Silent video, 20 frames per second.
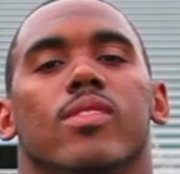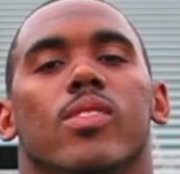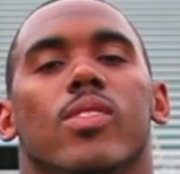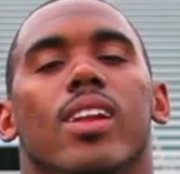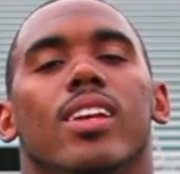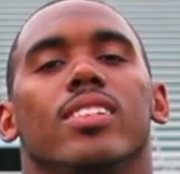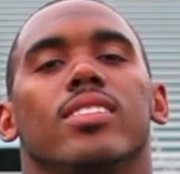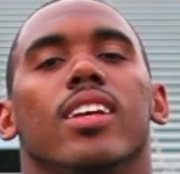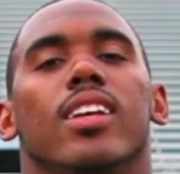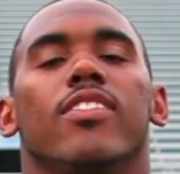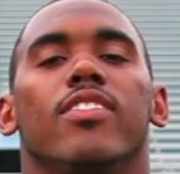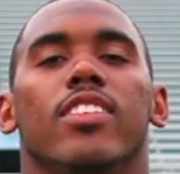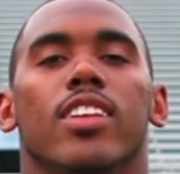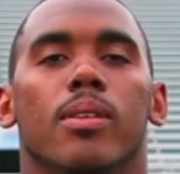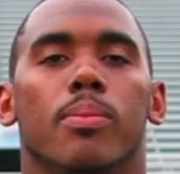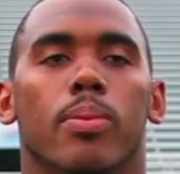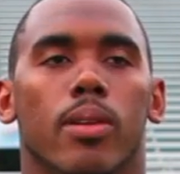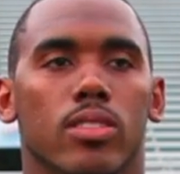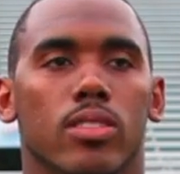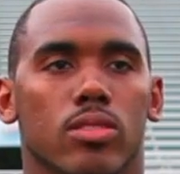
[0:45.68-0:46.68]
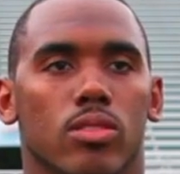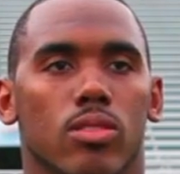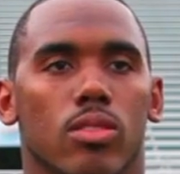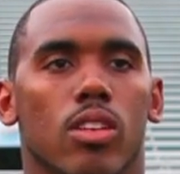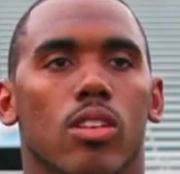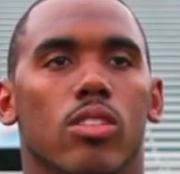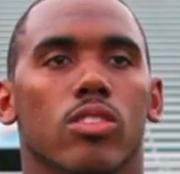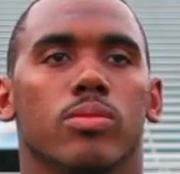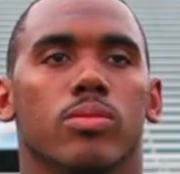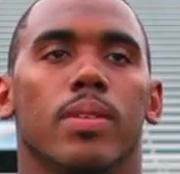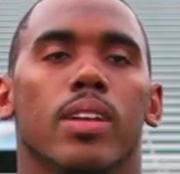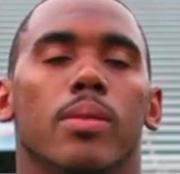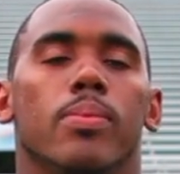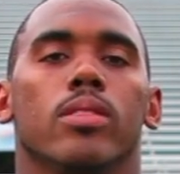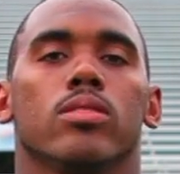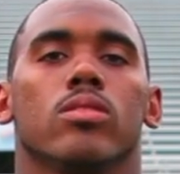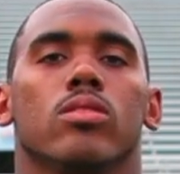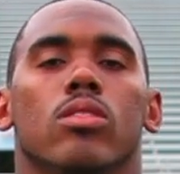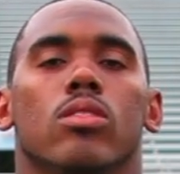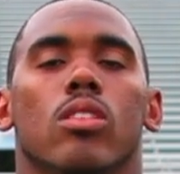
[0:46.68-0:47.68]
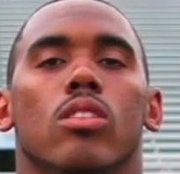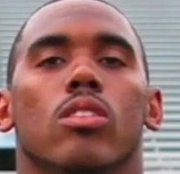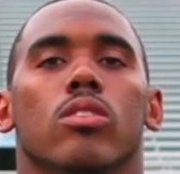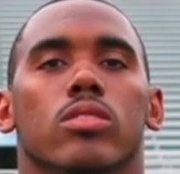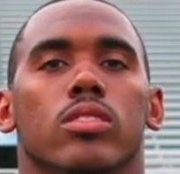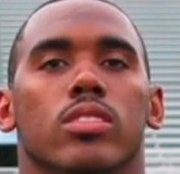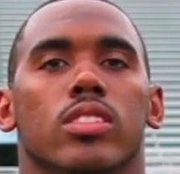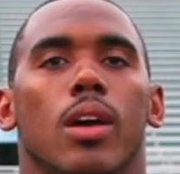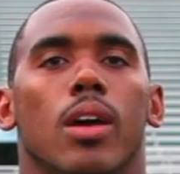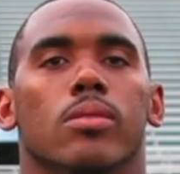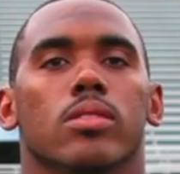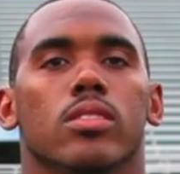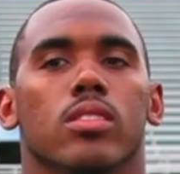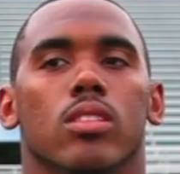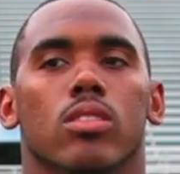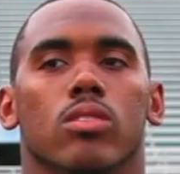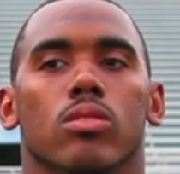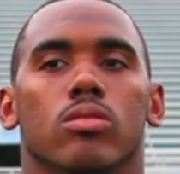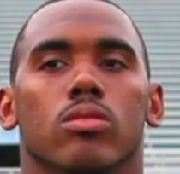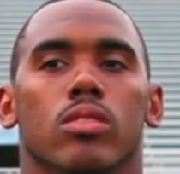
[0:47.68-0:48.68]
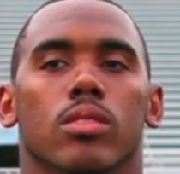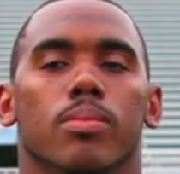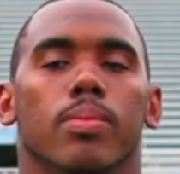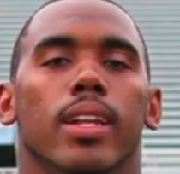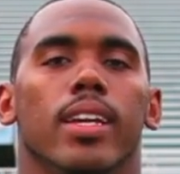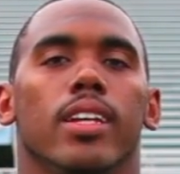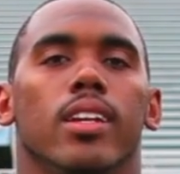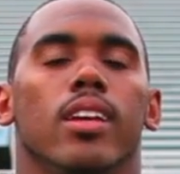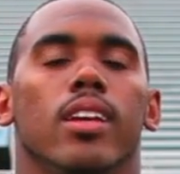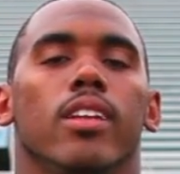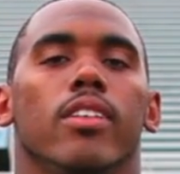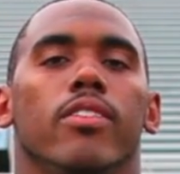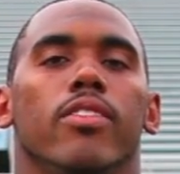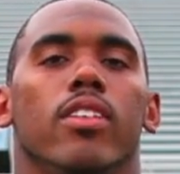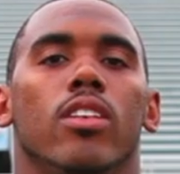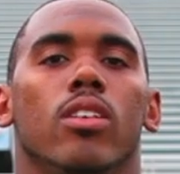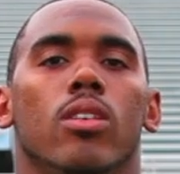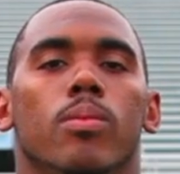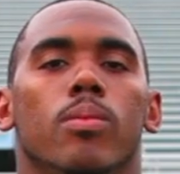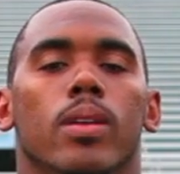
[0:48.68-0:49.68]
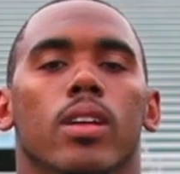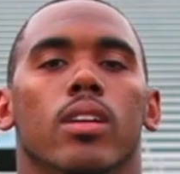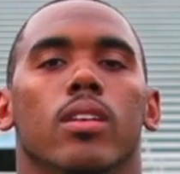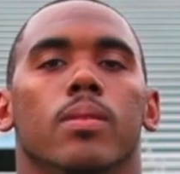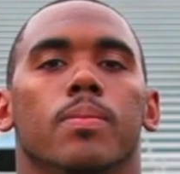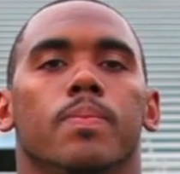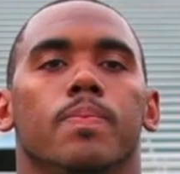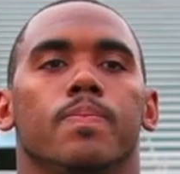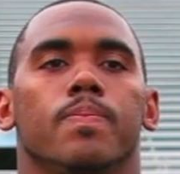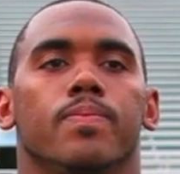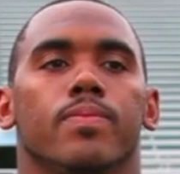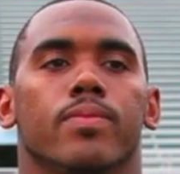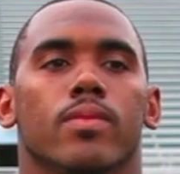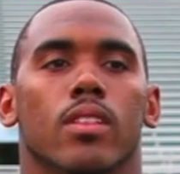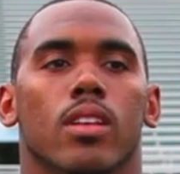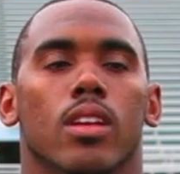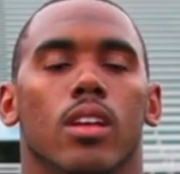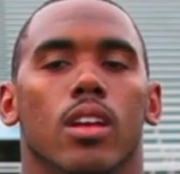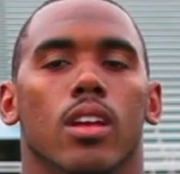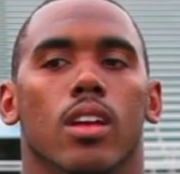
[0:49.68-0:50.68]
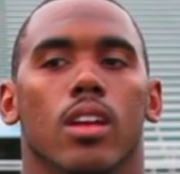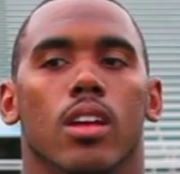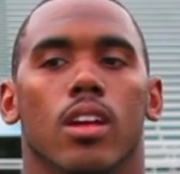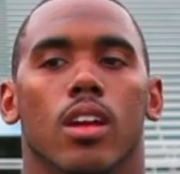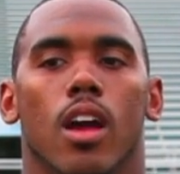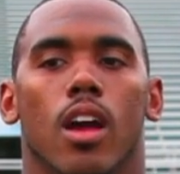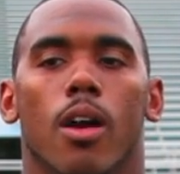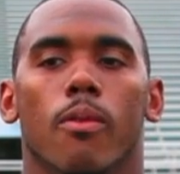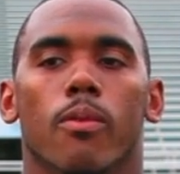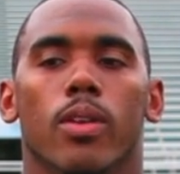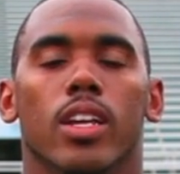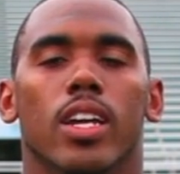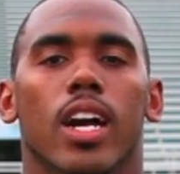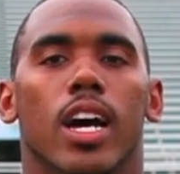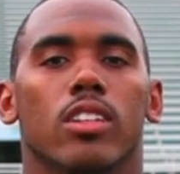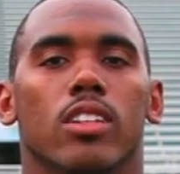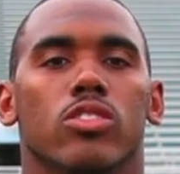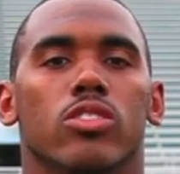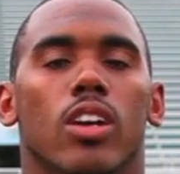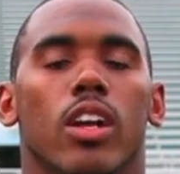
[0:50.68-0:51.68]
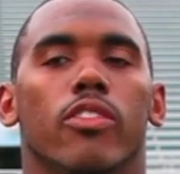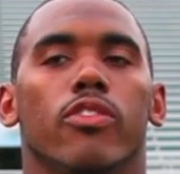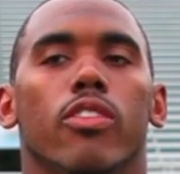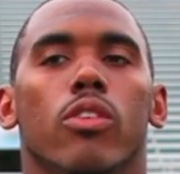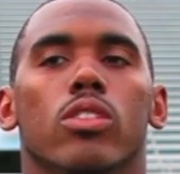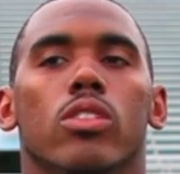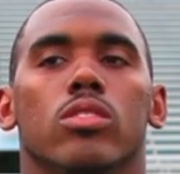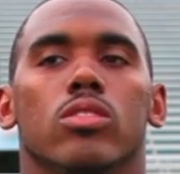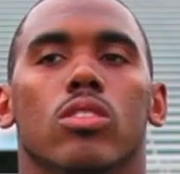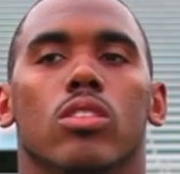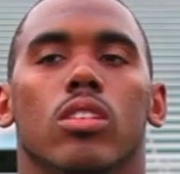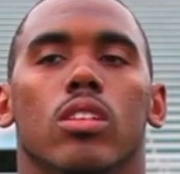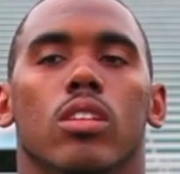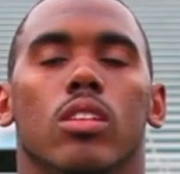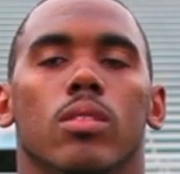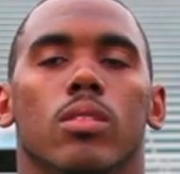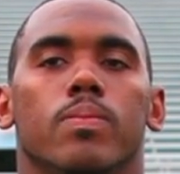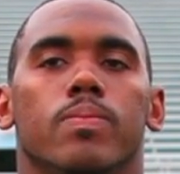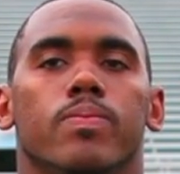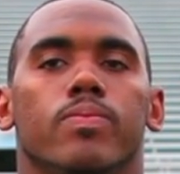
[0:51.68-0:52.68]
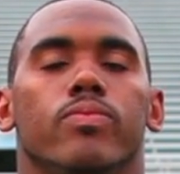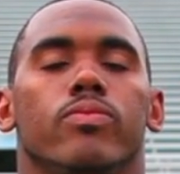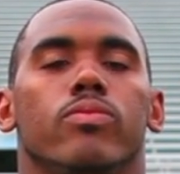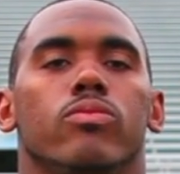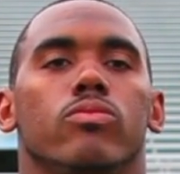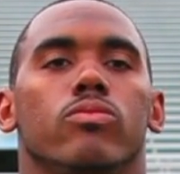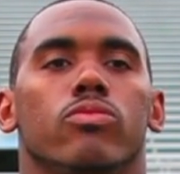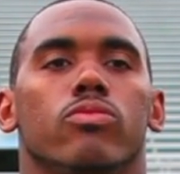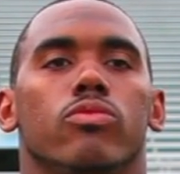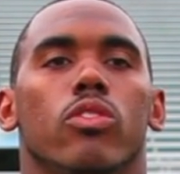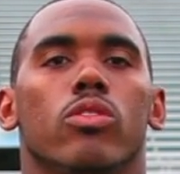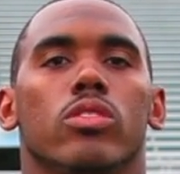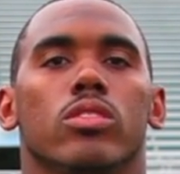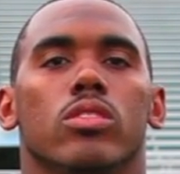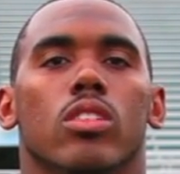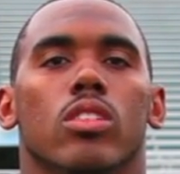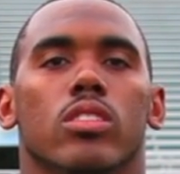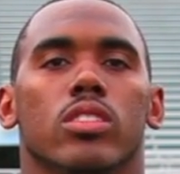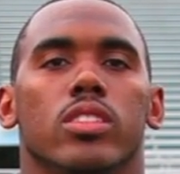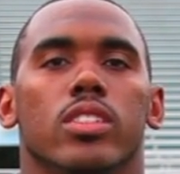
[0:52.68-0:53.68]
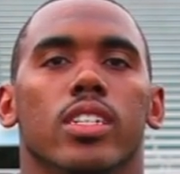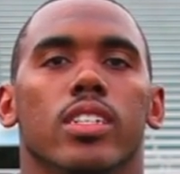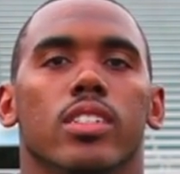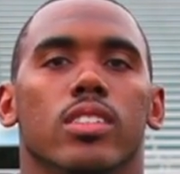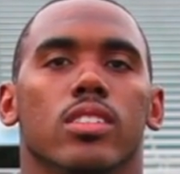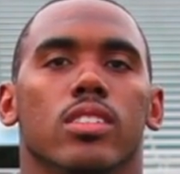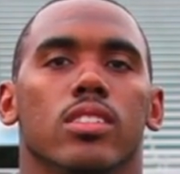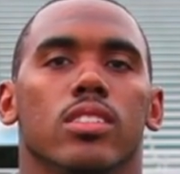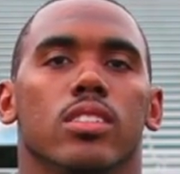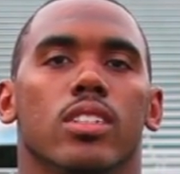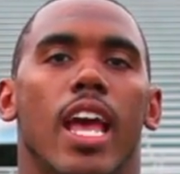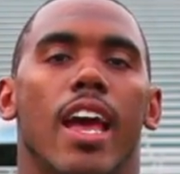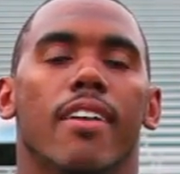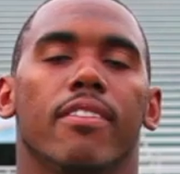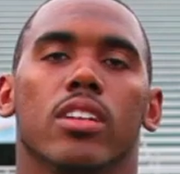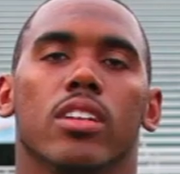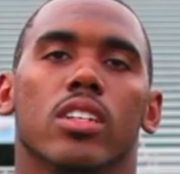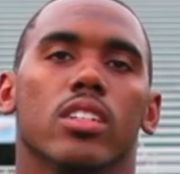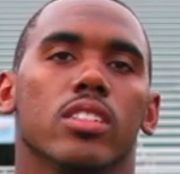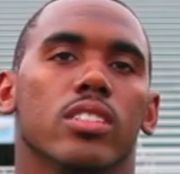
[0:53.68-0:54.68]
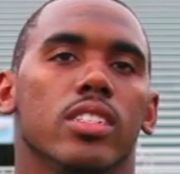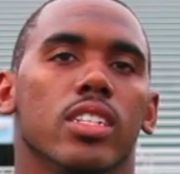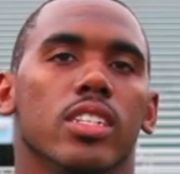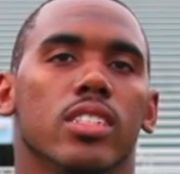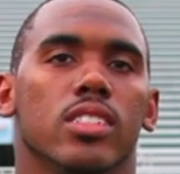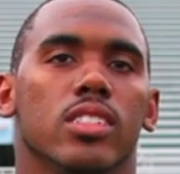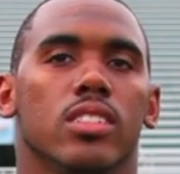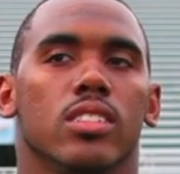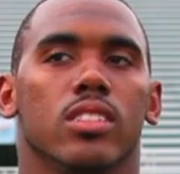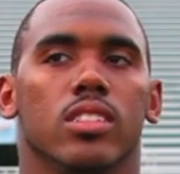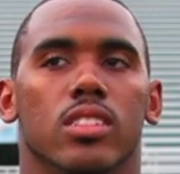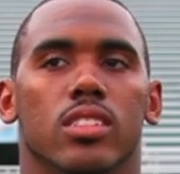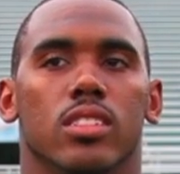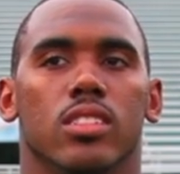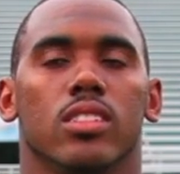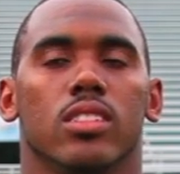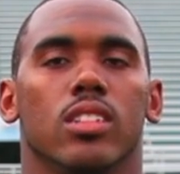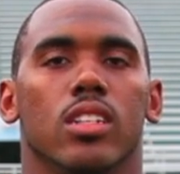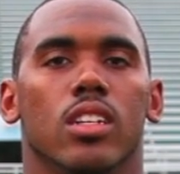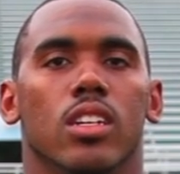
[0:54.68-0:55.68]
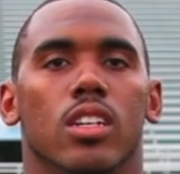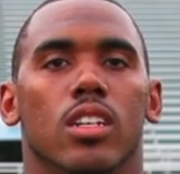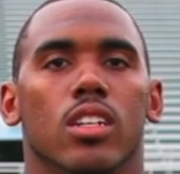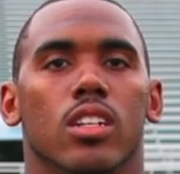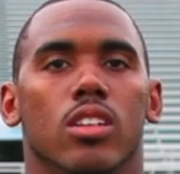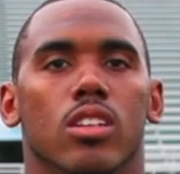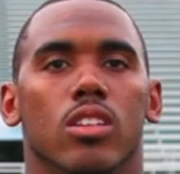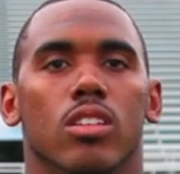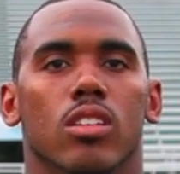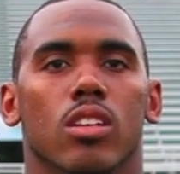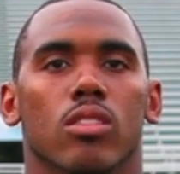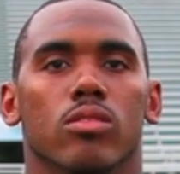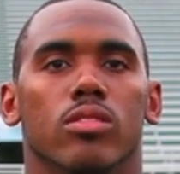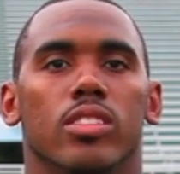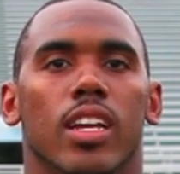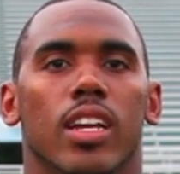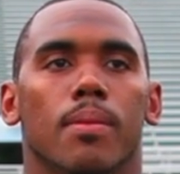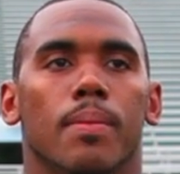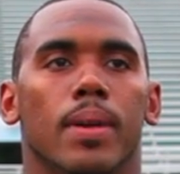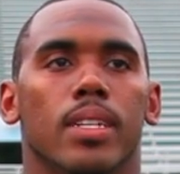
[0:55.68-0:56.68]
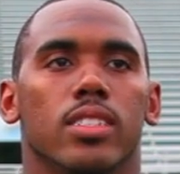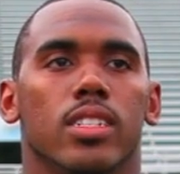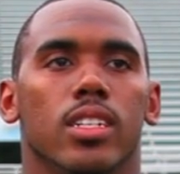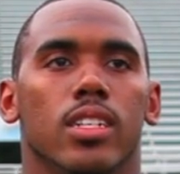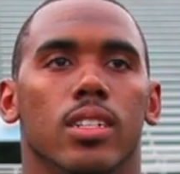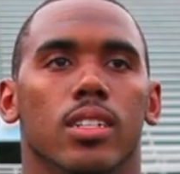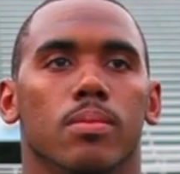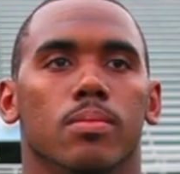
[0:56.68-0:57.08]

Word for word: That's definitely a personal goal. It's been a personal goal since I was little playing the NFL. But um, I'm really kind of trying to focus on um, focus on the season, having a good season, you know, taking my team,